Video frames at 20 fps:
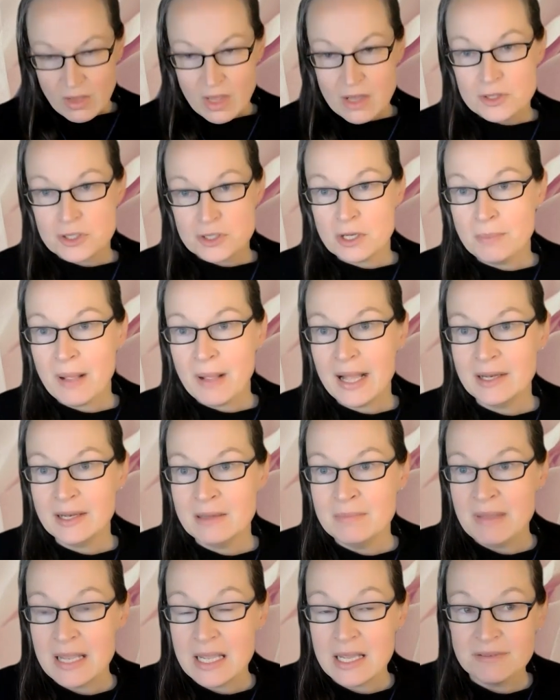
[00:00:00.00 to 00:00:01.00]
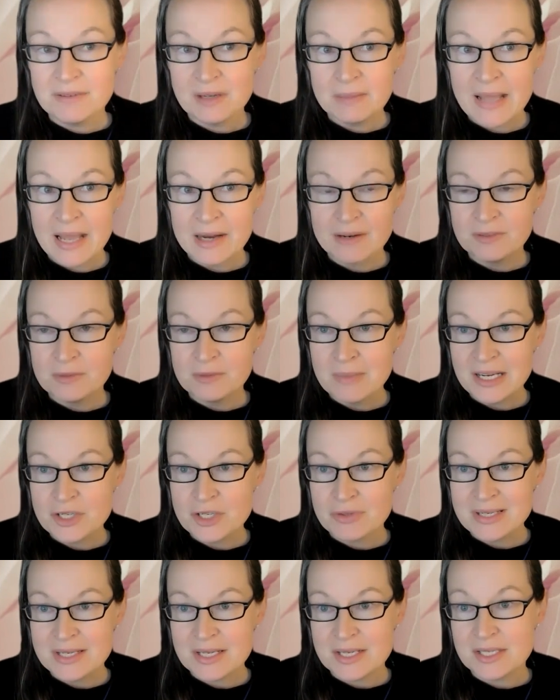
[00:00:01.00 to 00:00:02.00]
So pardon me if I'm out of all my
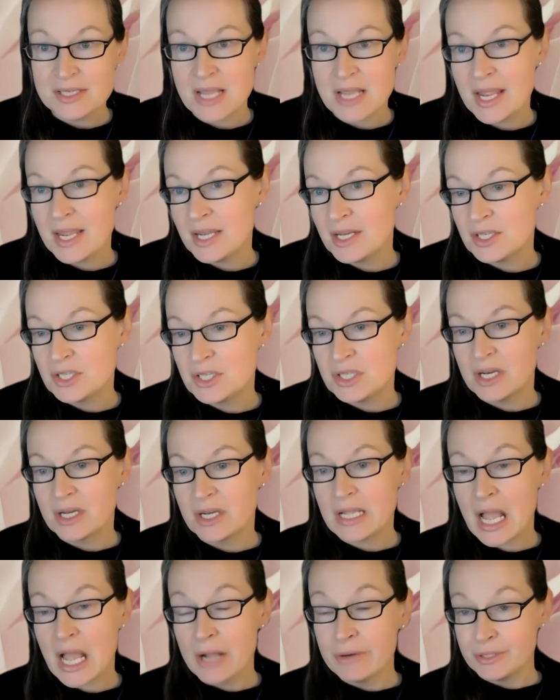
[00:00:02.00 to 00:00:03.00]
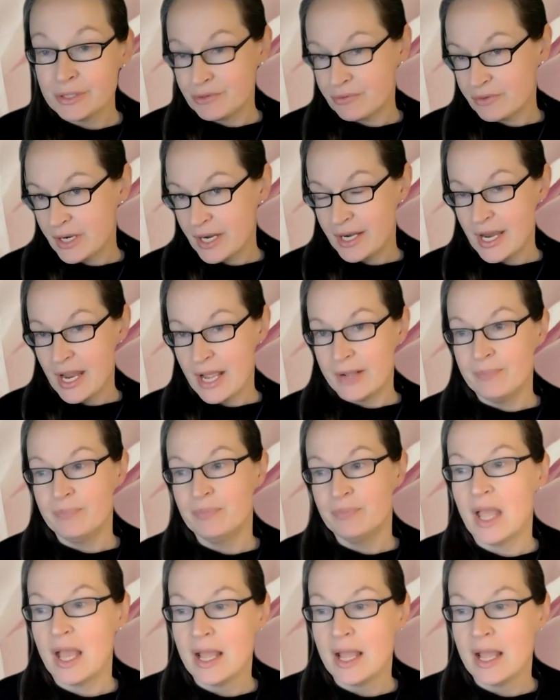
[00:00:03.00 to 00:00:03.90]
trendy sayings that are current right now.